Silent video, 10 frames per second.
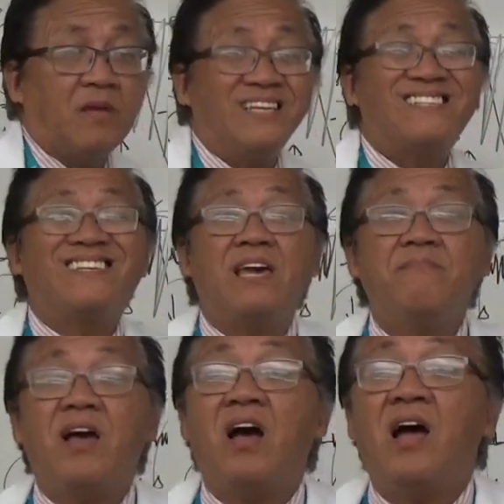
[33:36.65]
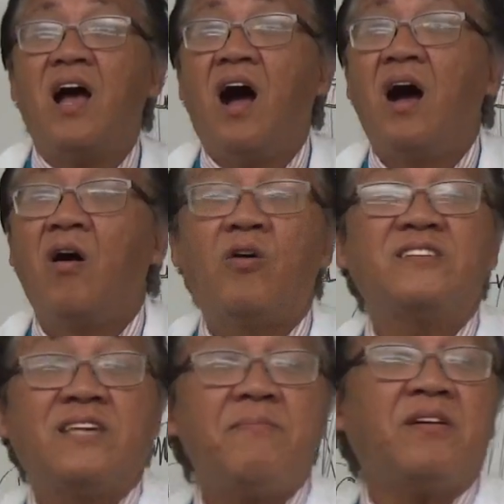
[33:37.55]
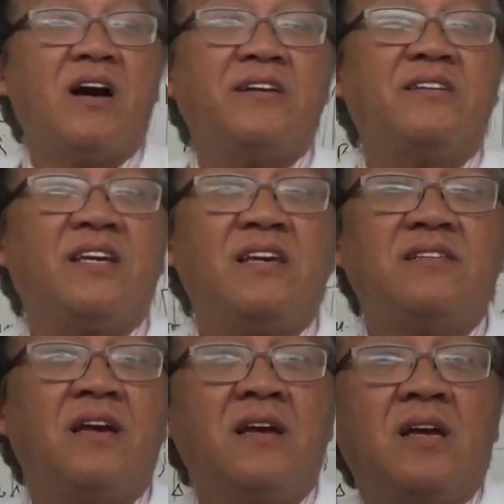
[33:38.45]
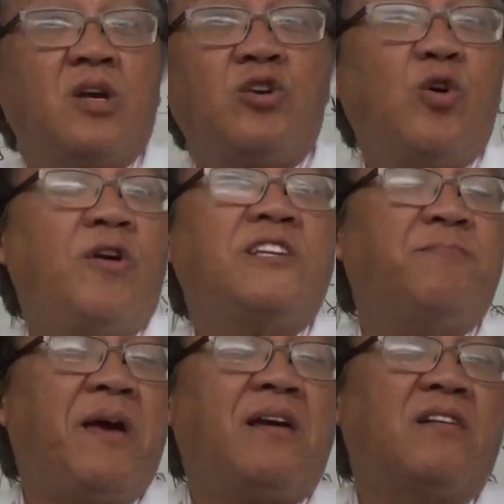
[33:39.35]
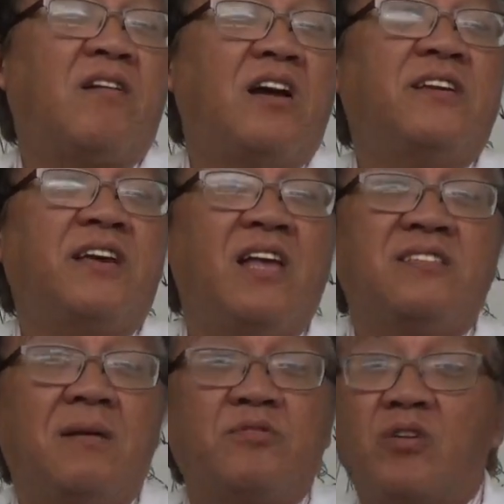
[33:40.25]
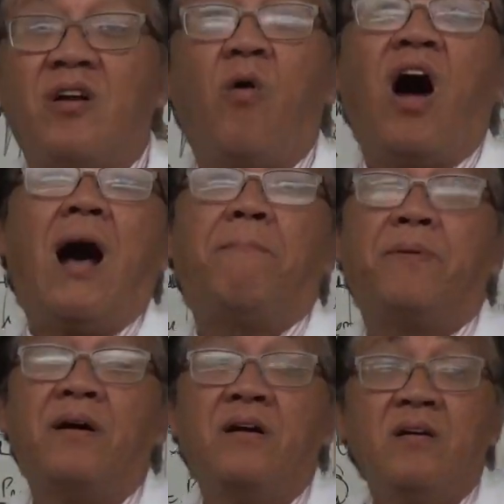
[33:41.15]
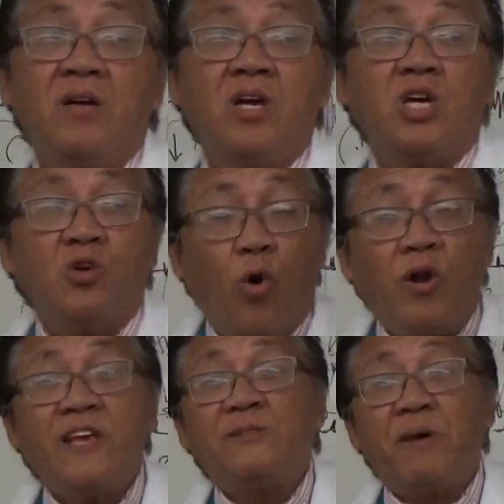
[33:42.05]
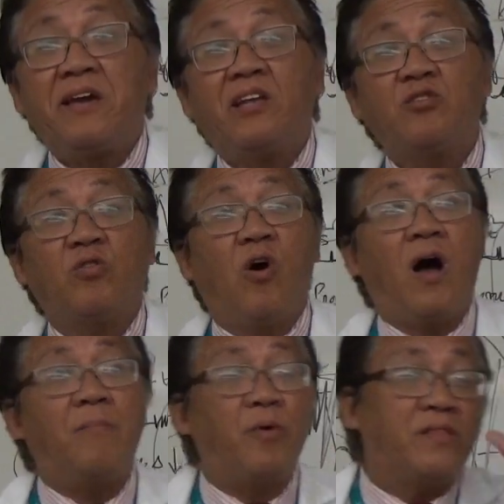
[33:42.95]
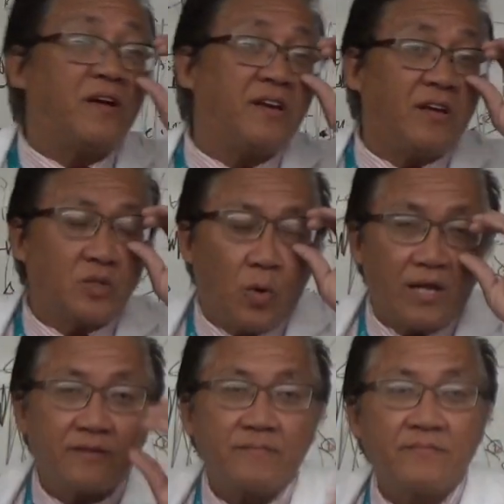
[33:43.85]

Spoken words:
ischemia or ischemic heart disease, you don't expect the cardiac enzymes to go up. You only expect it to go up when there is what?